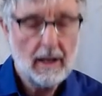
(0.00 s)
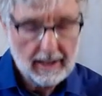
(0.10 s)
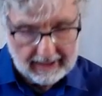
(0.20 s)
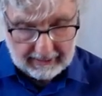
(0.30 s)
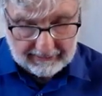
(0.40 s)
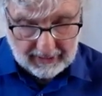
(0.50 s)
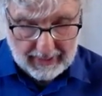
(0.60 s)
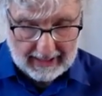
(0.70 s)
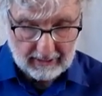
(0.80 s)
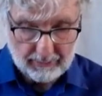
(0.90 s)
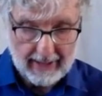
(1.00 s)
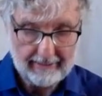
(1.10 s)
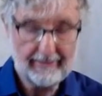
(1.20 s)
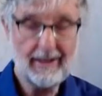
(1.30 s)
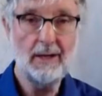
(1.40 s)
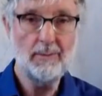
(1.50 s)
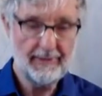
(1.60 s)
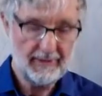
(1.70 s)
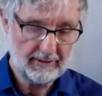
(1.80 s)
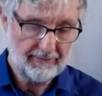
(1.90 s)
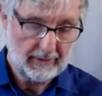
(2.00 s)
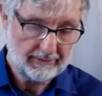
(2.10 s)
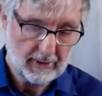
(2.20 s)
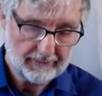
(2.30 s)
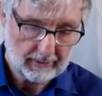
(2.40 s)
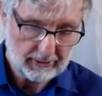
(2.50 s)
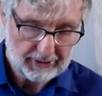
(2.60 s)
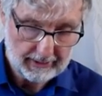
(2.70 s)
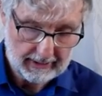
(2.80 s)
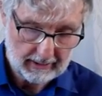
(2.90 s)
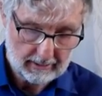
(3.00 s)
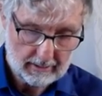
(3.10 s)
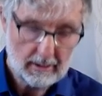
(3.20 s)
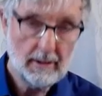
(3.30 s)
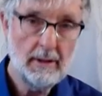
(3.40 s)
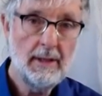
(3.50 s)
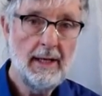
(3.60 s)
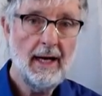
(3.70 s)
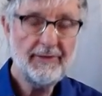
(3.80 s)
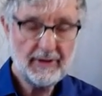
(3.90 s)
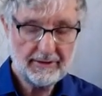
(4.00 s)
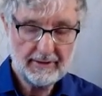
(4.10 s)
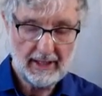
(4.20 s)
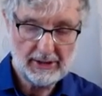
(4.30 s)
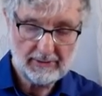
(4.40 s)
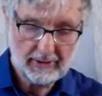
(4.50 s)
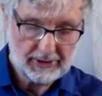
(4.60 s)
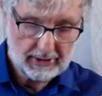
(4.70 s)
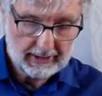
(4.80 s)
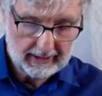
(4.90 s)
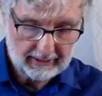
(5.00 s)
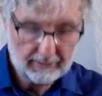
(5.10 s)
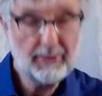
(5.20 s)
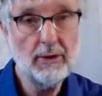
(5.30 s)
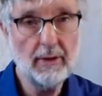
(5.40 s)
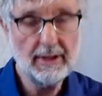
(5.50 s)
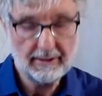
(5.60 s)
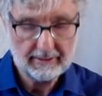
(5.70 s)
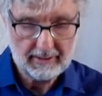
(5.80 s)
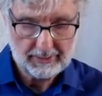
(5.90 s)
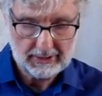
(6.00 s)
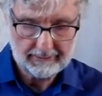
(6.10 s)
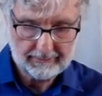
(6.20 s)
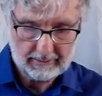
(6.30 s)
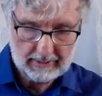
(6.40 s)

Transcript: And as for the pattern paradigm and this philosophical journey, at this stage in the journey it is purely descriptive,